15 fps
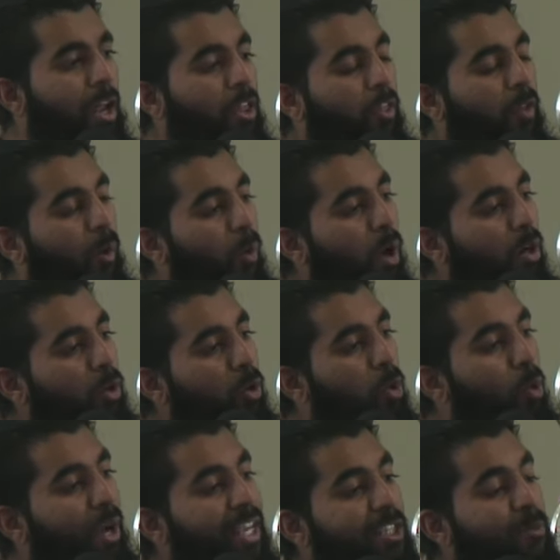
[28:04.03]
The one
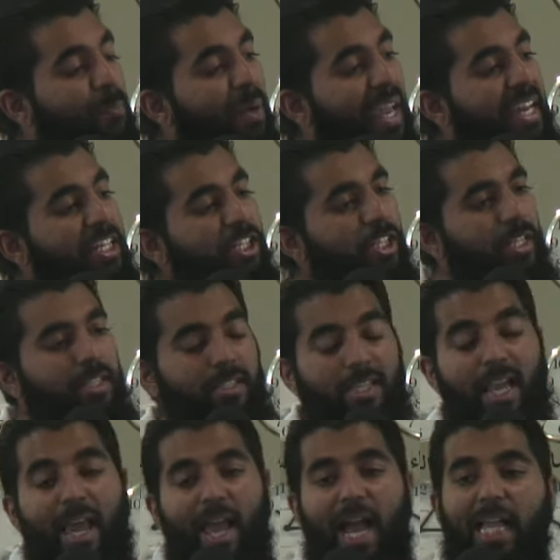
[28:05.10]
who is patient
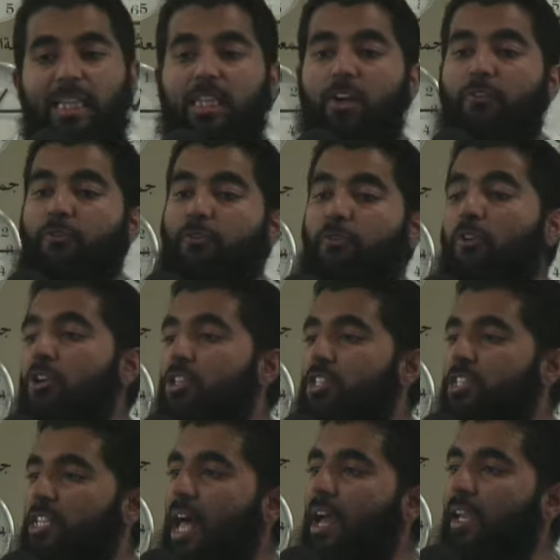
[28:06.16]
at the
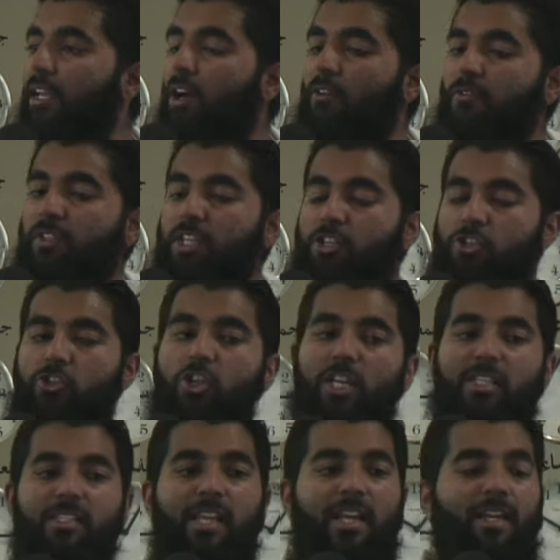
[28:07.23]
first sign of
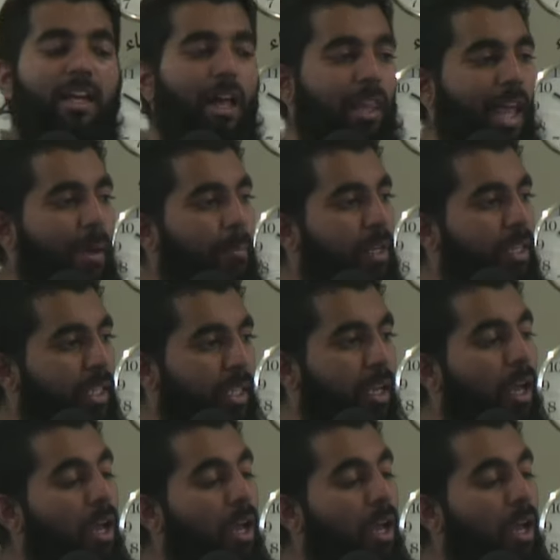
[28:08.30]
distress and calamity.